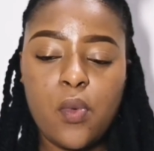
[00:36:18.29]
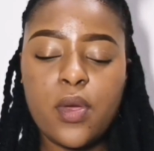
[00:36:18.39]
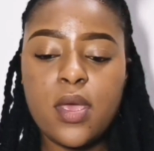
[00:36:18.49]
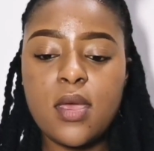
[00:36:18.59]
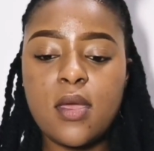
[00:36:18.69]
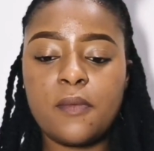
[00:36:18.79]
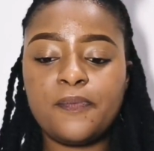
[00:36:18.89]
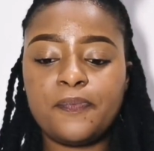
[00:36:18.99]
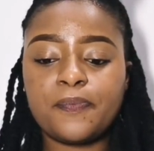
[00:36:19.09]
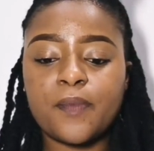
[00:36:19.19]
We
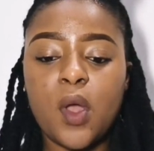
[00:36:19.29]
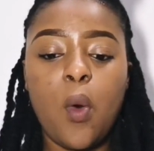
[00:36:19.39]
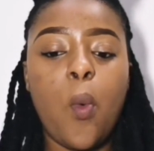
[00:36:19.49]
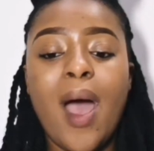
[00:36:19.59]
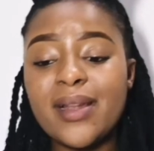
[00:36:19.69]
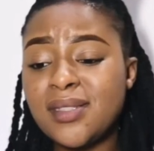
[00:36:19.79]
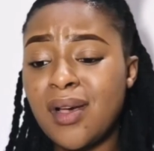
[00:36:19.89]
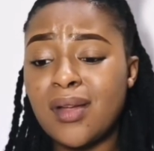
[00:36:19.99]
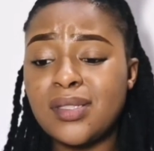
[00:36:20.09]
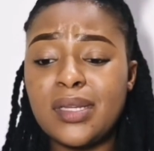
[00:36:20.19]
want
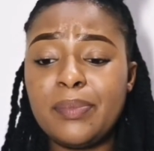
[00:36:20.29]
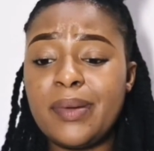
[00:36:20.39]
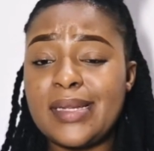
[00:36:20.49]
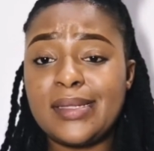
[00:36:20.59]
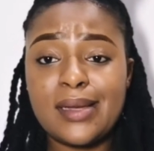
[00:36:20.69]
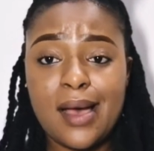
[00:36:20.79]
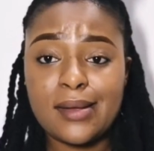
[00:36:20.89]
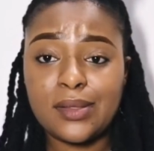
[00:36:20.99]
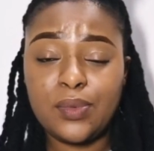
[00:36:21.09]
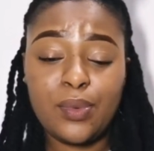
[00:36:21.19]
God to keep blessing
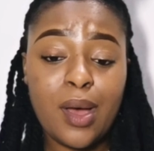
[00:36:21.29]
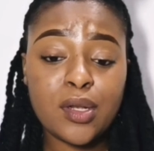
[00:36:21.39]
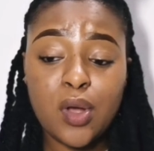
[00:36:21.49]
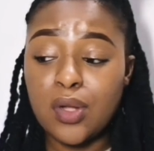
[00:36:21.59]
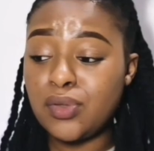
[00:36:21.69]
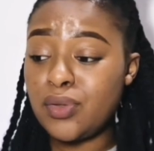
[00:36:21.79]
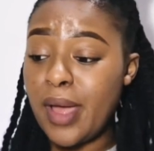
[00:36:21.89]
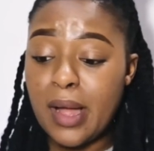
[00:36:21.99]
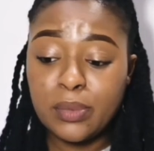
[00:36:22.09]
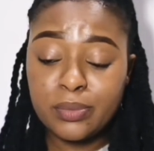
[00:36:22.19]
us. We want God to
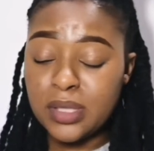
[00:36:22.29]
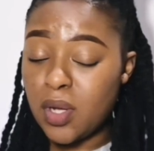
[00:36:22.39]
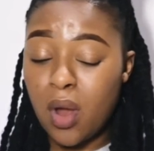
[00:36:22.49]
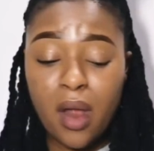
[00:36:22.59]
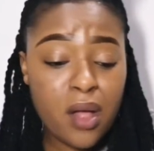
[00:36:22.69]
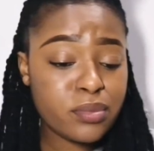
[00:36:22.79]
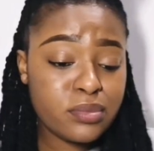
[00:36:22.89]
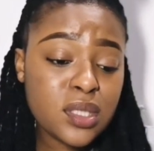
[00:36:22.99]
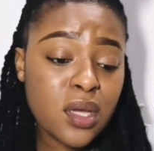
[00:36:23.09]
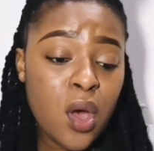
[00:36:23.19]
help me. God,
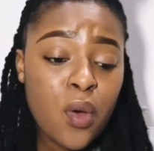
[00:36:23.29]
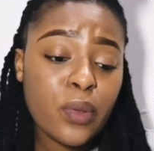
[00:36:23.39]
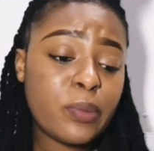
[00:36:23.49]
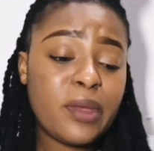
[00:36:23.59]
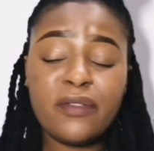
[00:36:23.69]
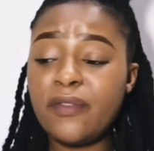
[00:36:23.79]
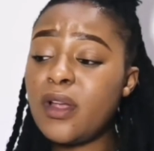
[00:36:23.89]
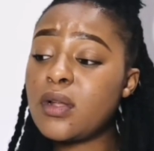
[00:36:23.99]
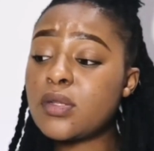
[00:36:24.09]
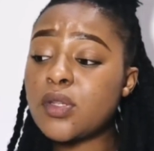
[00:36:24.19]
help me with being
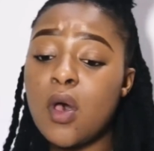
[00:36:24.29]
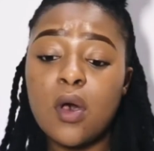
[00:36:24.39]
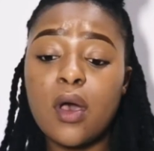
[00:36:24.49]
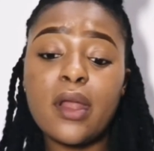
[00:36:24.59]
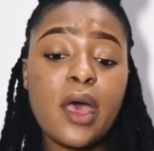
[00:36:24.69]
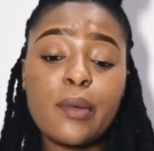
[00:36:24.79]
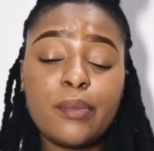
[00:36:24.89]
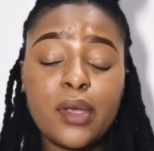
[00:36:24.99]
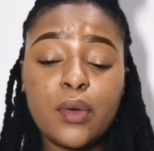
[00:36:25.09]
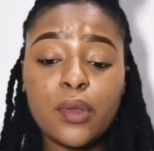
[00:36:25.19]
fearless. God,
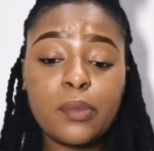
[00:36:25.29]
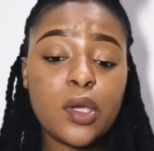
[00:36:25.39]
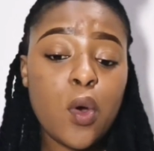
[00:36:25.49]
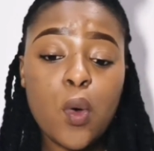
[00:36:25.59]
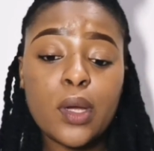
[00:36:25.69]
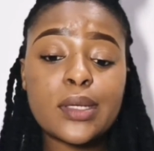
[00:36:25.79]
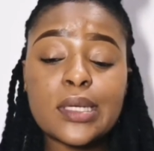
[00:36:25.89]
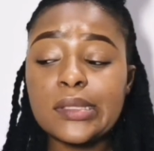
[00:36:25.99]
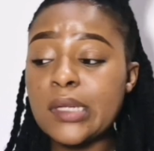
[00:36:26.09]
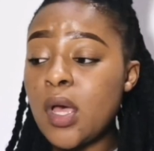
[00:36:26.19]
help me with being
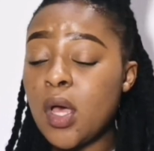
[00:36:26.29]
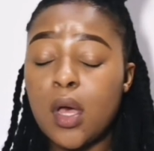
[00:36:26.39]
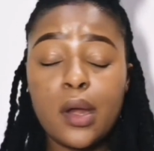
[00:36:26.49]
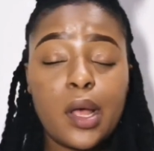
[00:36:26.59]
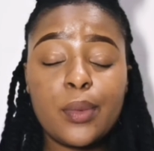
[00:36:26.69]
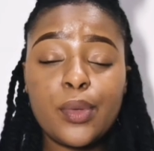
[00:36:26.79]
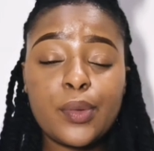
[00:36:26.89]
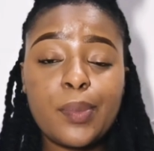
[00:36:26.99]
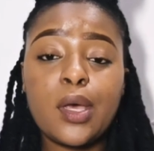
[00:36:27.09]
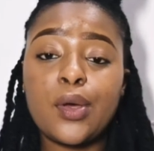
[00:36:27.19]
organized. God, help me
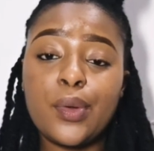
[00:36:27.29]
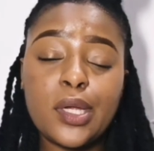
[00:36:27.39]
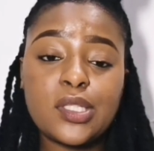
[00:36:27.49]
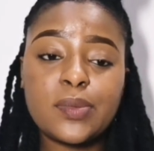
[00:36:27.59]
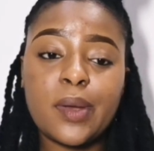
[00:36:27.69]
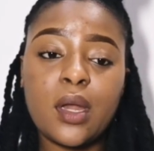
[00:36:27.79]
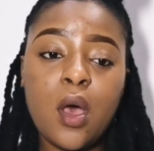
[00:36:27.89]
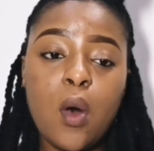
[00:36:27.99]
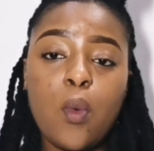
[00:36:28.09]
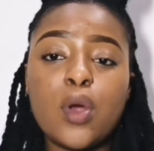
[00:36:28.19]
with being courageous. But
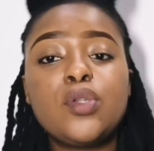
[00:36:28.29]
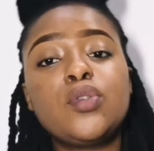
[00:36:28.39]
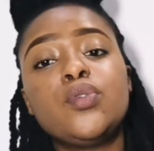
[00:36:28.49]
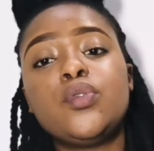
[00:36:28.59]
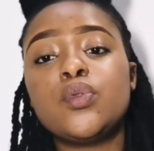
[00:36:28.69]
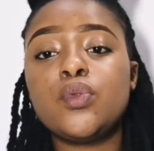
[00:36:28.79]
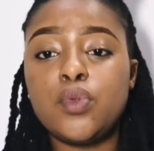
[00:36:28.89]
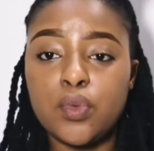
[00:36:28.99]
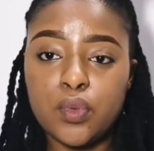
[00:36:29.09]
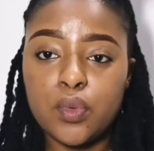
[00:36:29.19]
what do you
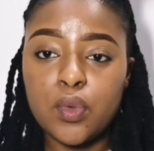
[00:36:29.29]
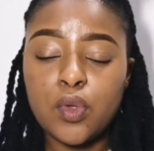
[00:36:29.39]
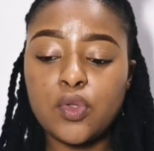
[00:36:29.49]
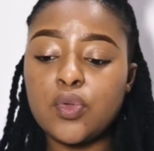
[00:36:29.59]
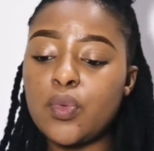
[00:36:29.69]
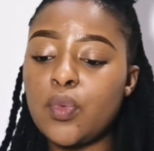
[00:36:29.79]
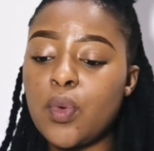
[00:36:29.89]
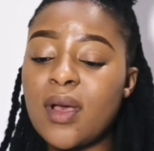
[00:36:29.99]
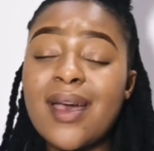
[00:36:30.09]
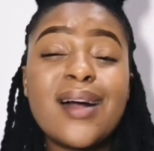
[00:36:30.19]
do to
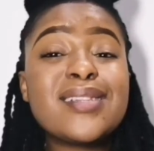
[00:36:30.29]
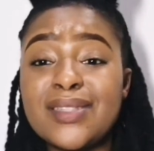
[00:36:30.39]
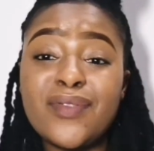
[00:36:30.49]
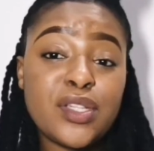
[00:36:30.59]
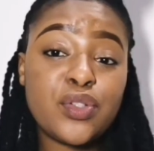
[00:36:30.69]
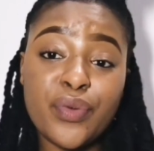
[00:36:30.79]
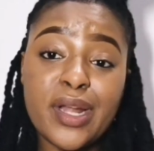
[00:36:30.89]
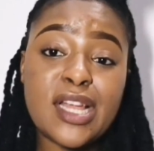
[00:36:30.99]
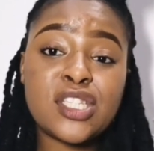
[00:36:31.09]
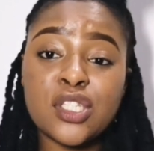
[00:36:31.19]
cultivate your
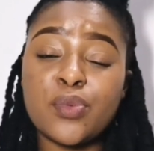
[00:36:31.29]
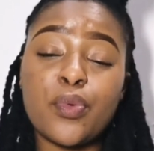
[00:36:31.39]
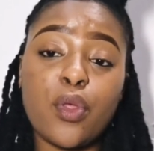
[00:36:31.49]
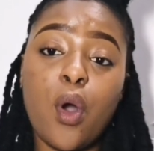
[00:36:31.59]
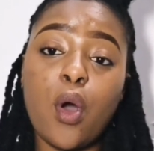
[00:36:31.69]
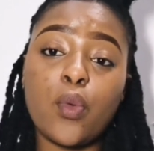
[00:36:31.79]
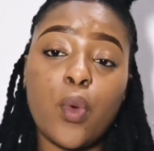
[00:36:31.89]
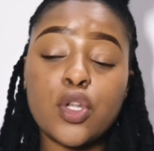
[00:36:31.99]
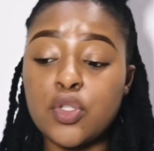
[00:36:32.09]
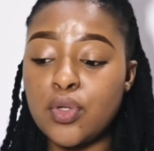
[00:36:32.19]
relationship with God?
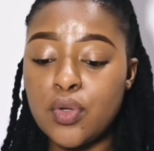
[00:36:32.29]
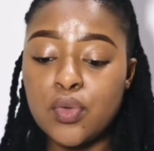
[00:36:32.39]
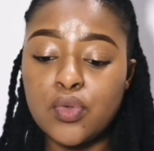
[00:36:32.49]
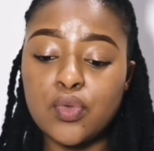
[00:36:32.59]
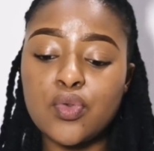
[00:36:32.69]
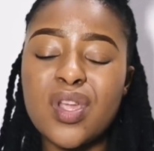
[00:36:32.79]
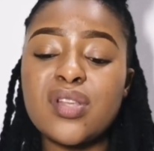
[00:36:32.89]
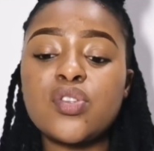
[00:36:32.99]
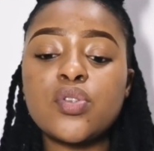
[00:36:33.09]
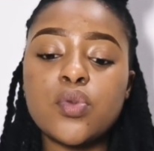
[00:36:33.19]
What do you do to
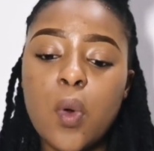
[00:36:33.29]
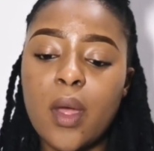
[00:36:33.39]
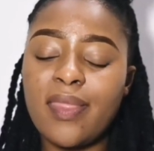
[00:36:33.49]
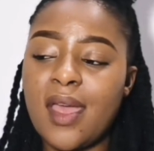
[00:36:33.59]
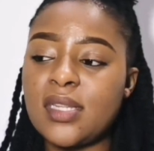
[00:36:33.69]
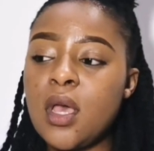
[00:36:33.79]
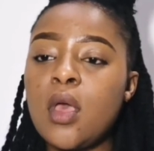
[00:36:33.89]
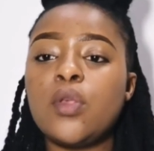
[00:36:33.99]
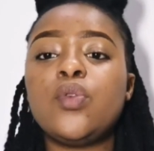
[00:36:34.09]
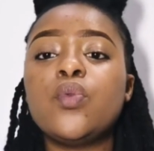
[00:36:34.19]
ensure that
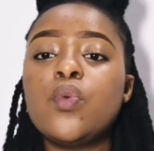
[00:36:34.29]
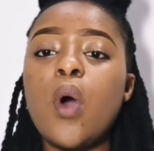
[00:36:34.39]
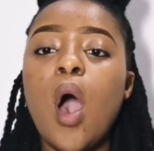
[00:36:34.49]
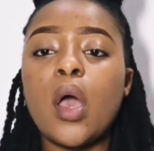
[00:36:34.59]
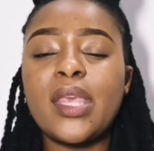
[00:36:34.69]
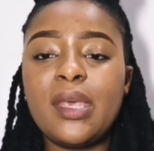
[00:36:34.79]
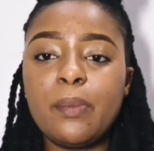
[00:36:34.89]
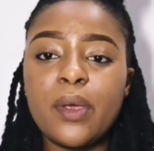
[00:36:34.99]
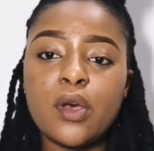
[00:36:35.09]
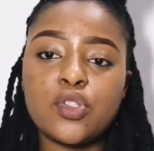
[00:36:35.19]
you are
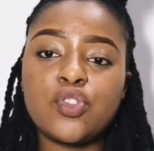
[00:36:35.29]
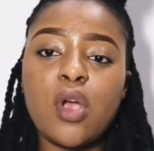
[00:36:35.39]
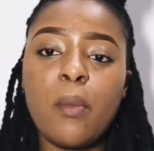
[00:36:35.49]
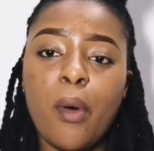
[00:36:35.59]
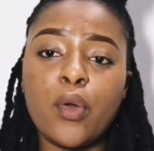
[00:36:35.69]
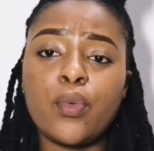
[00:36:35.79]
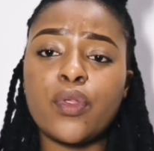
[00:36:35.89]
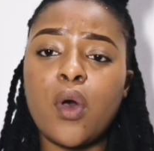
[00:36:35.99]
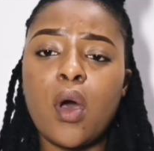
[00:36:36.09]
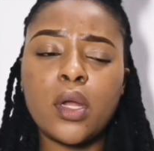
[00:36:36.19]
keeping a strong bond
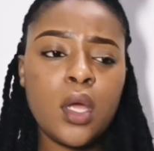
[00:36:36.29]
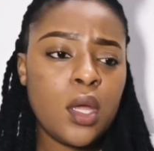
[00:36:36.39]
with God?